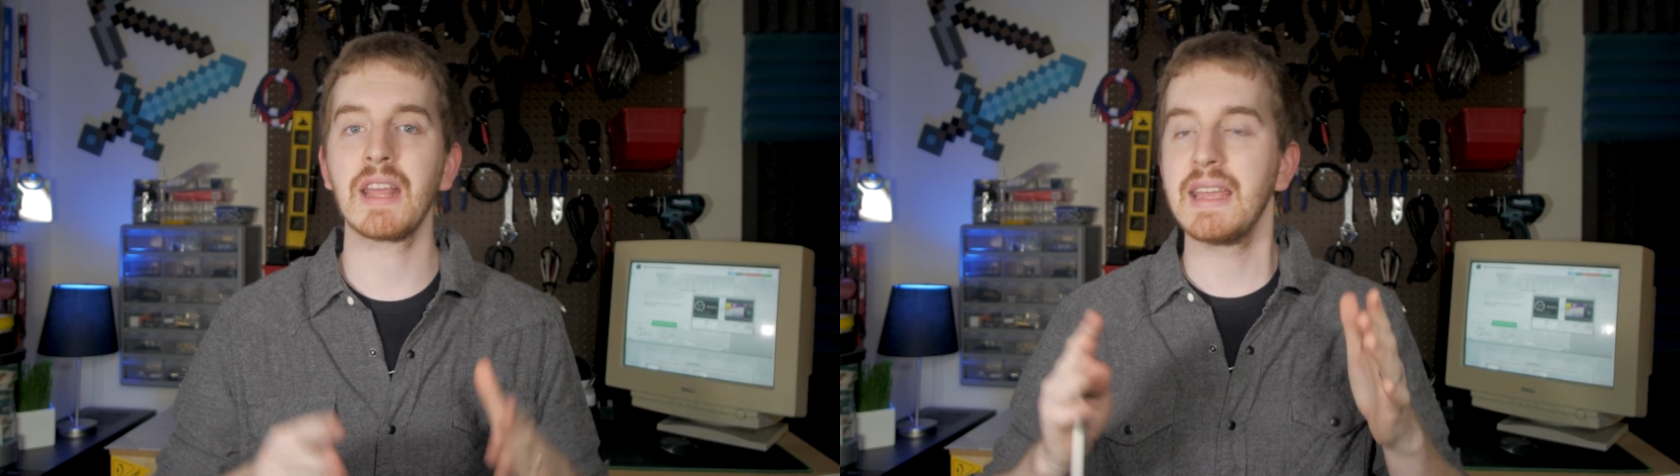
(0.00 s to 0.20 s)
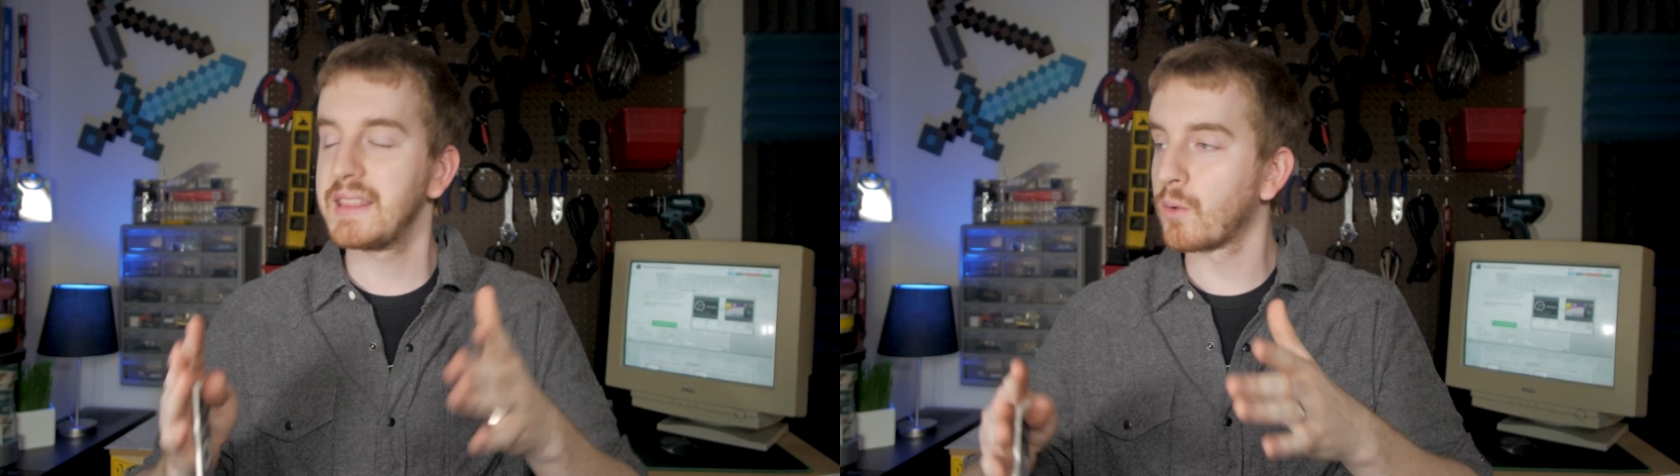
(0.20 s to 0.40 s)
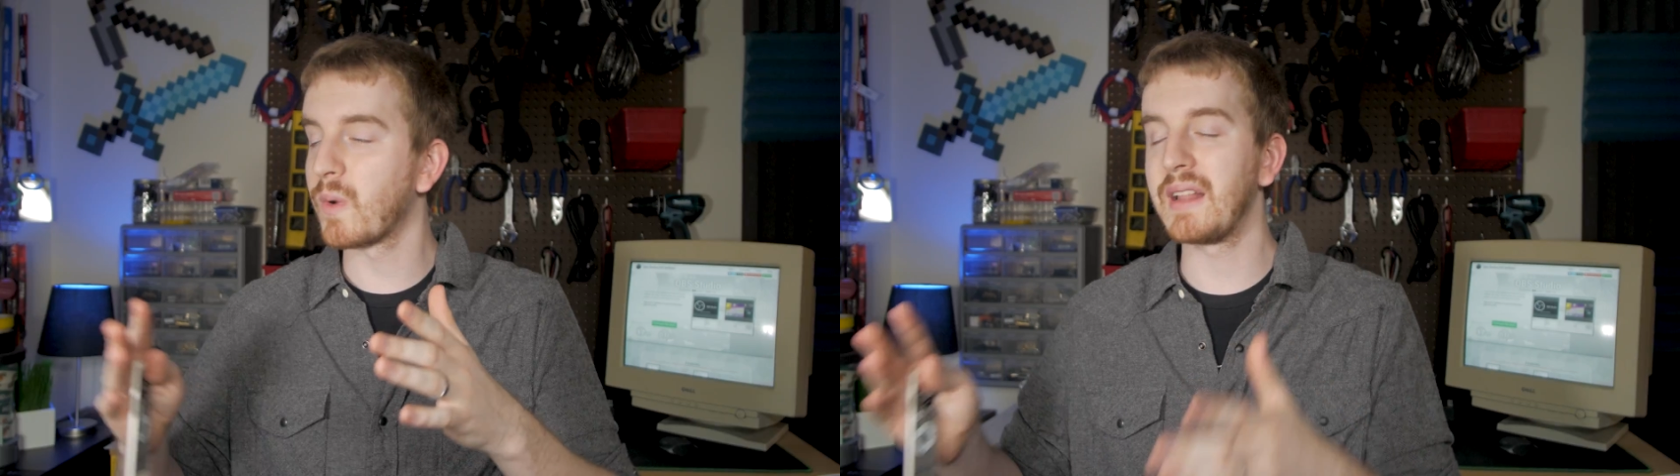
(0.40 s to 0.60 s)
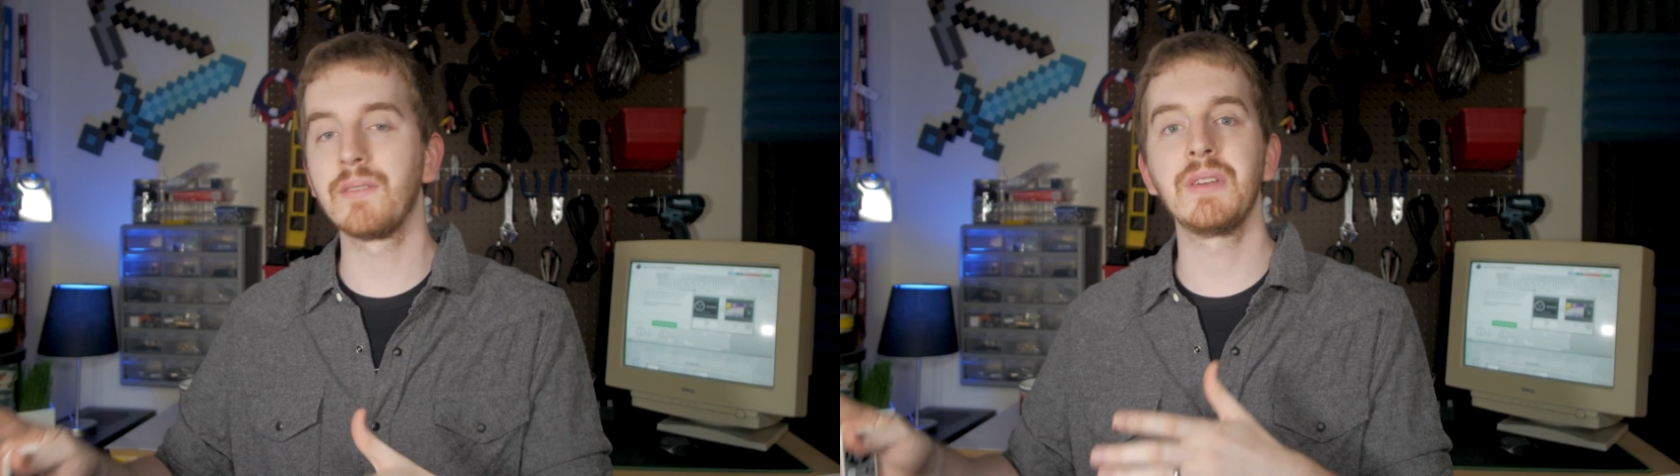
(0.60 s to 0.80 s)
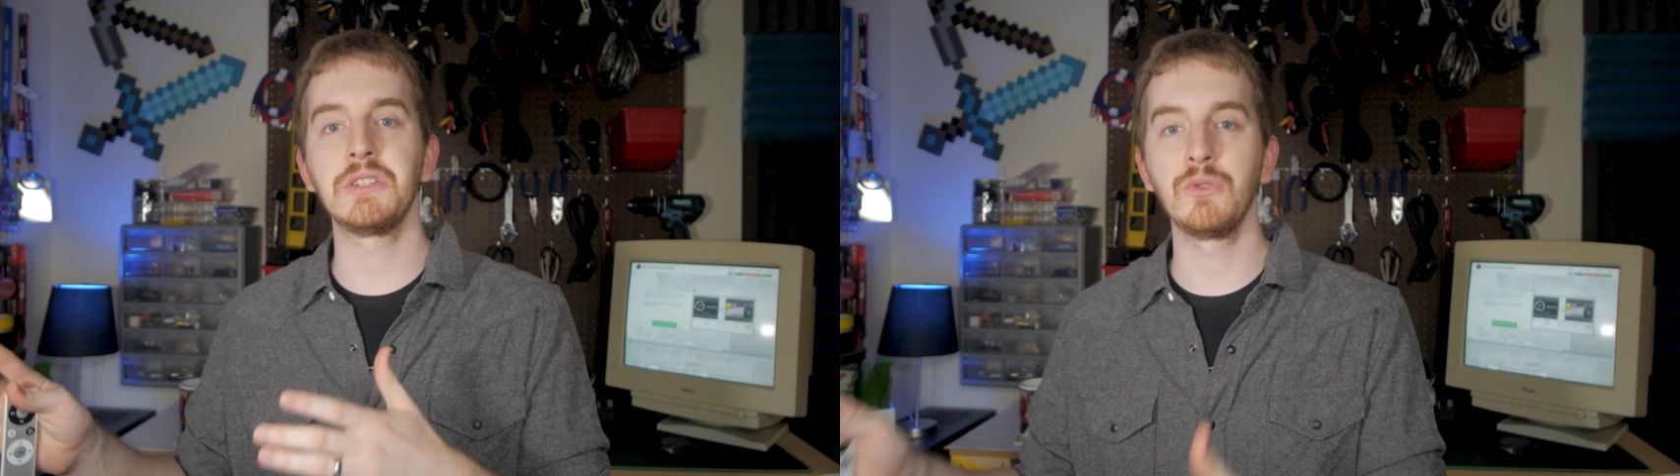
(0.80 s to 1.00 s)
in the
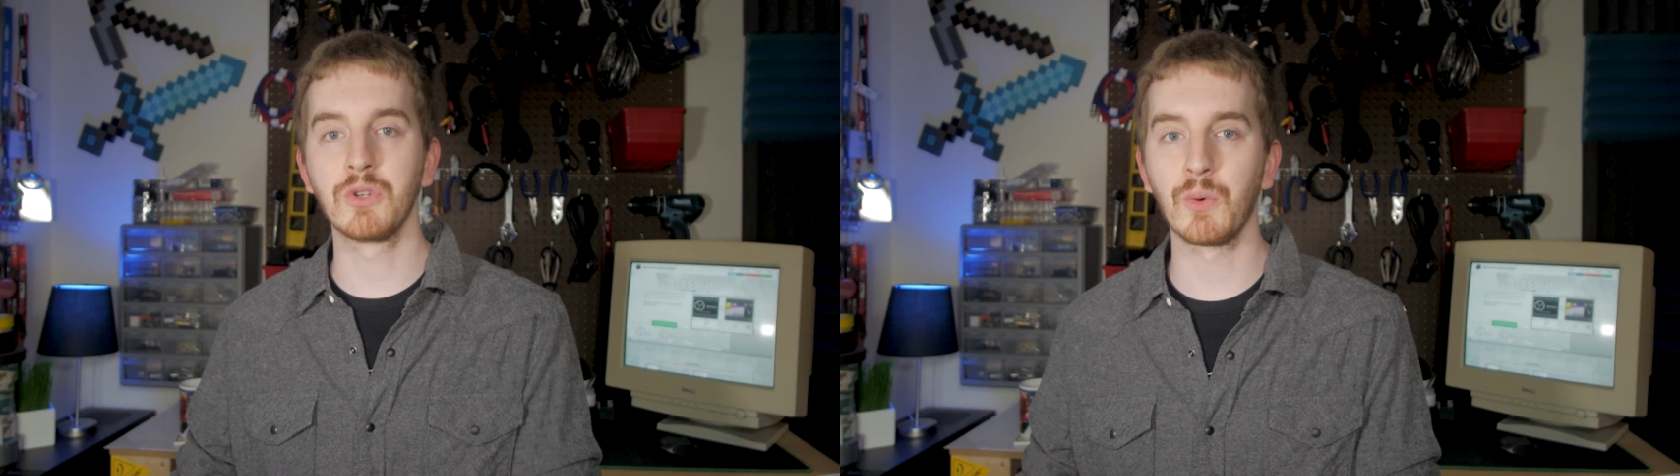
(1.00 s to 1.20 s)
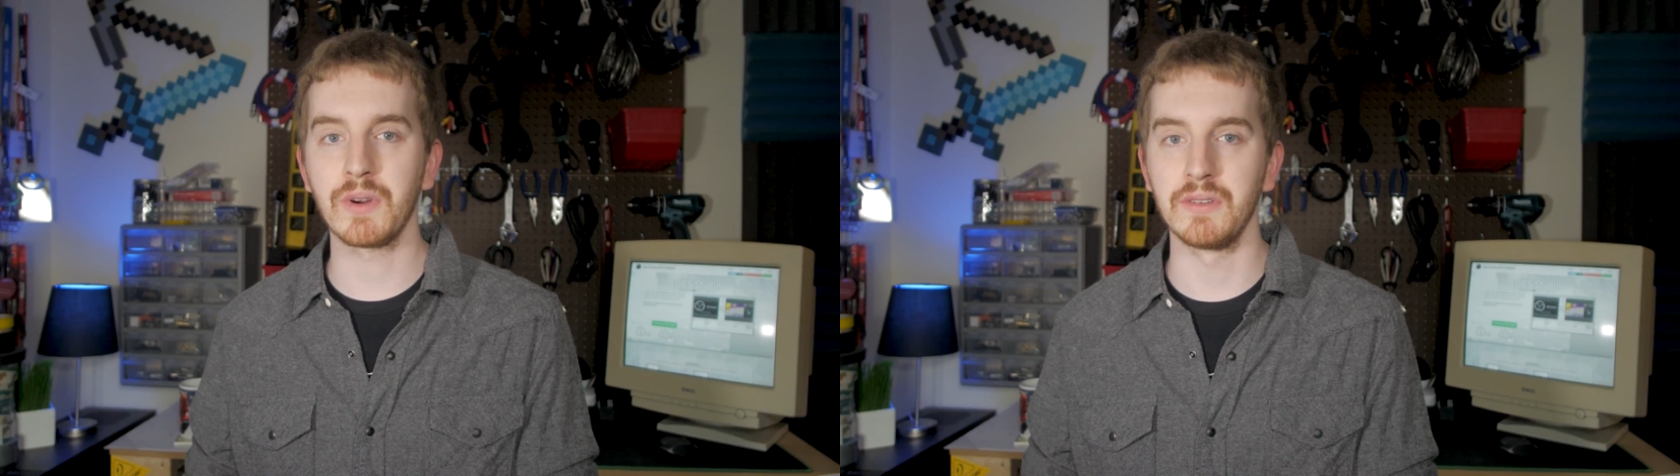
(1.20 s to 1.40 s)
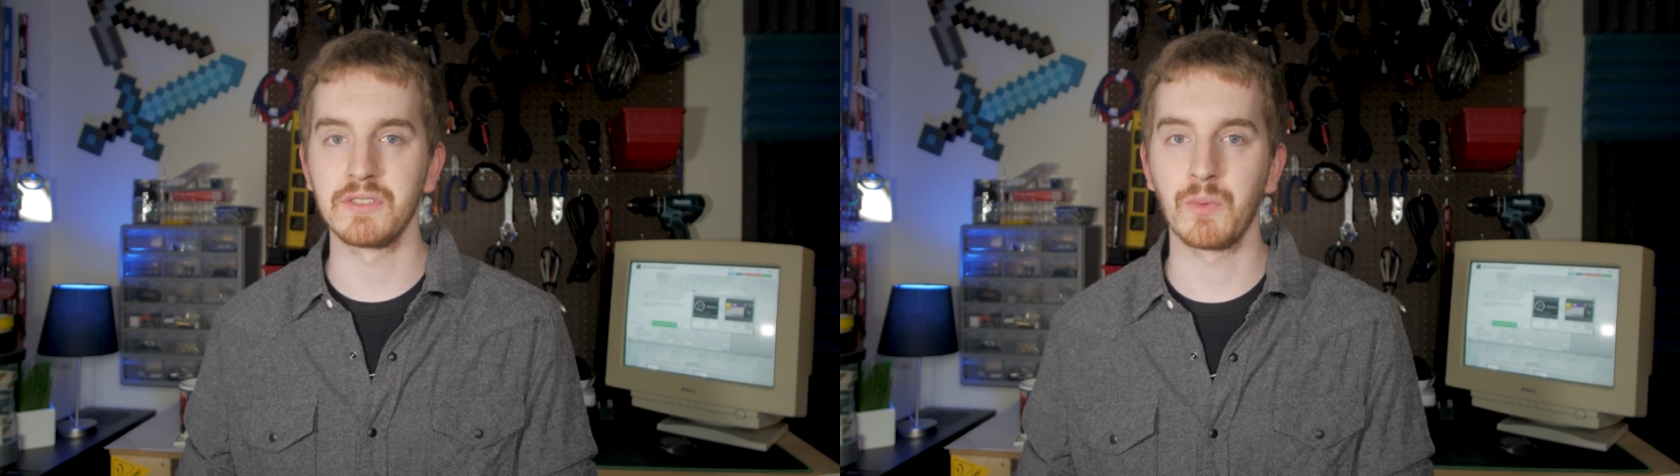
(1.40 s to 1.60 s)
relevant tutorials,